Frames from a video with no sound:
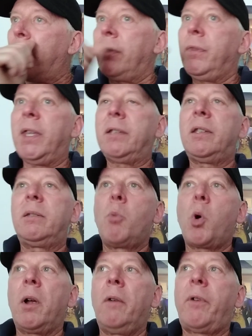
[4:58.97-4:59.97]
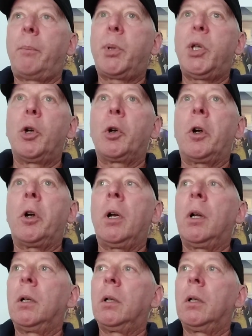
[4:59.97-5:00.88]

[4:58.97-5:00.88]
This is more of a pure